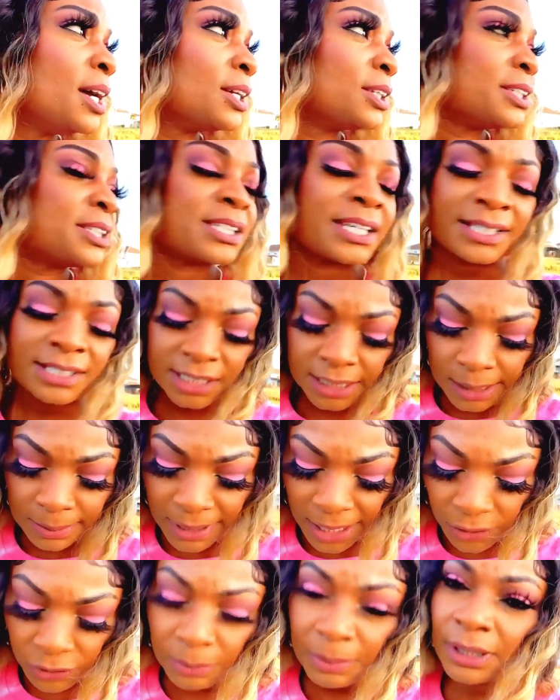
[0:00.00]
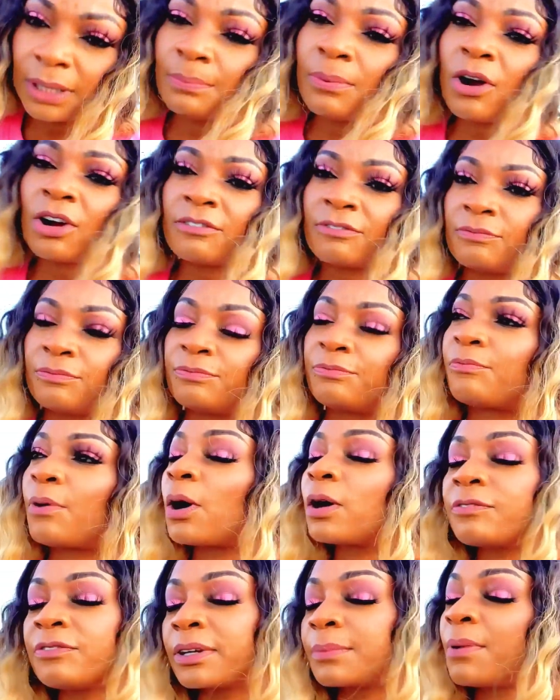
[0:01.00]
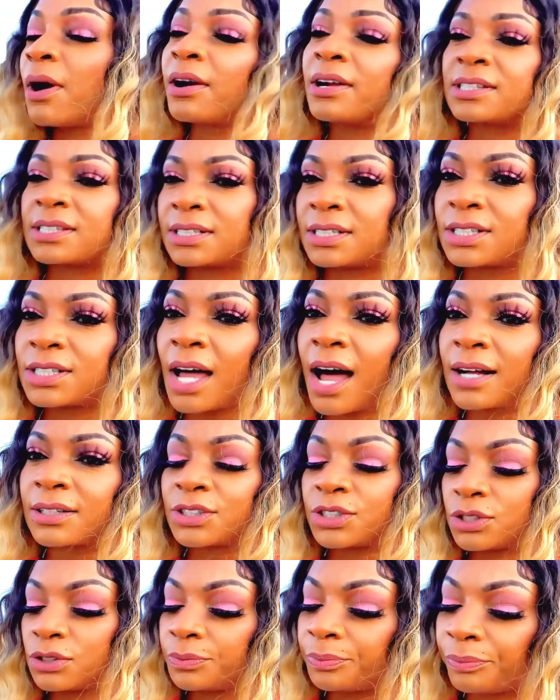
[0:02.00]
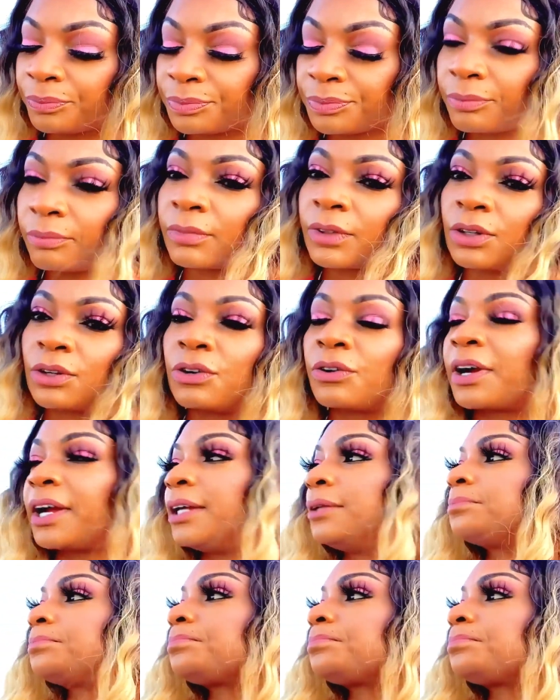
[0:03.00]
It seems like you'll be the perfect person to talk to. Great.